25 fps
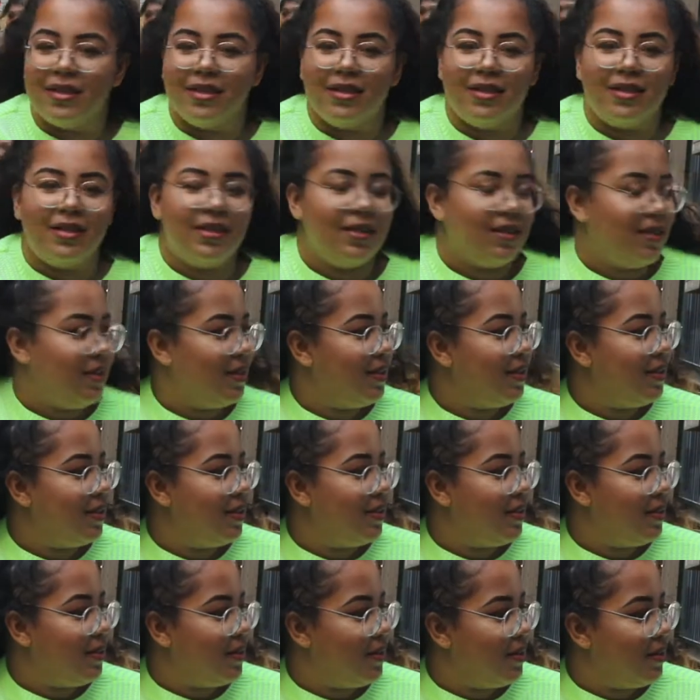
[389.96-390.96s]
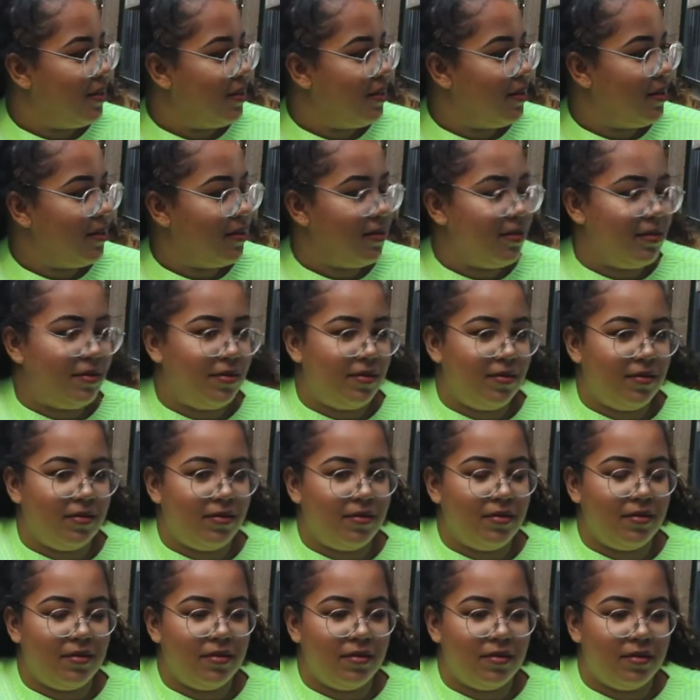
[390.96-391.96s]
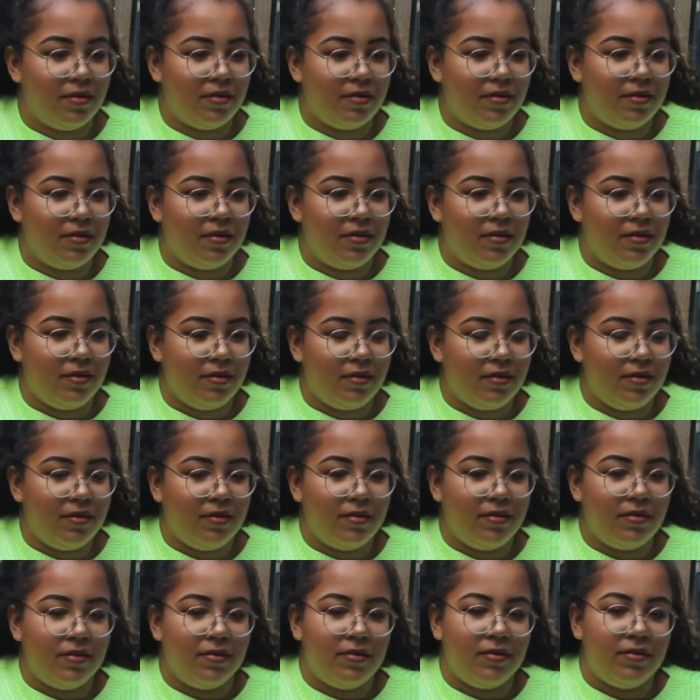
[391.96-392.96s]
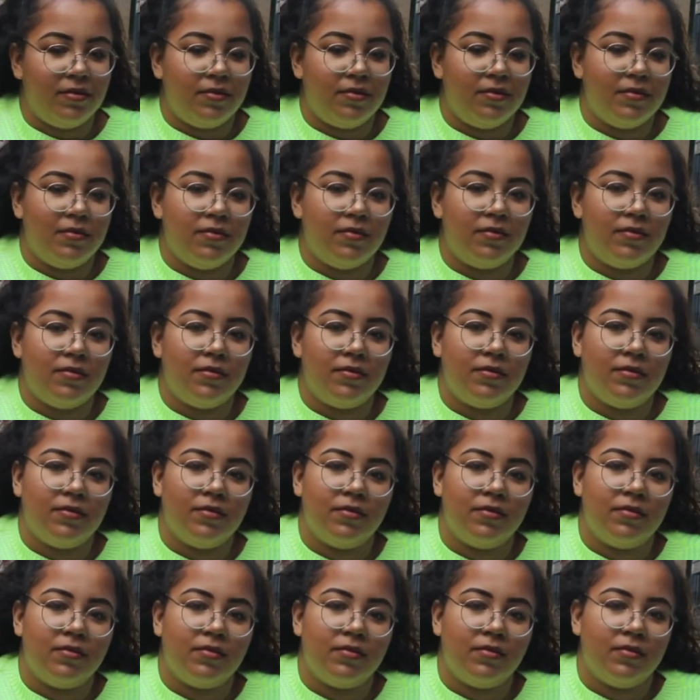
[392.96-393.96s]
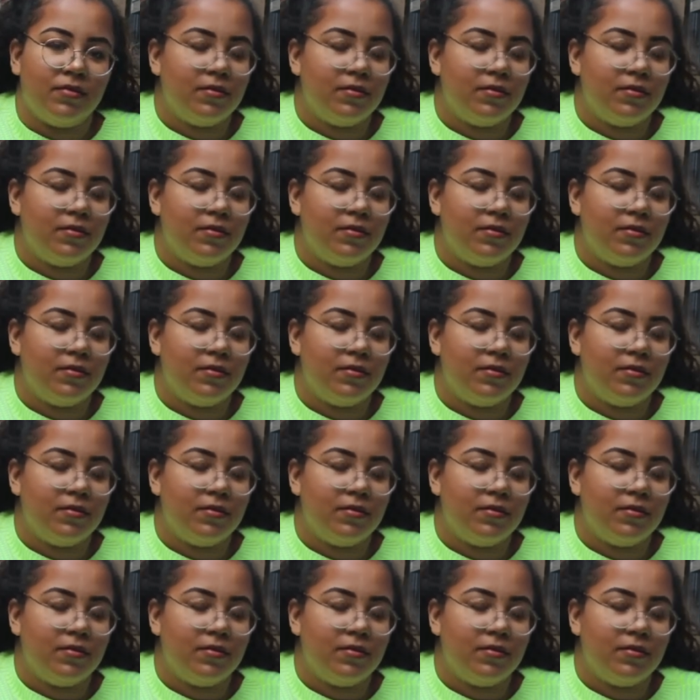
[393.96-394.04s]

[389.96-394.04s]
This person isn't speaking.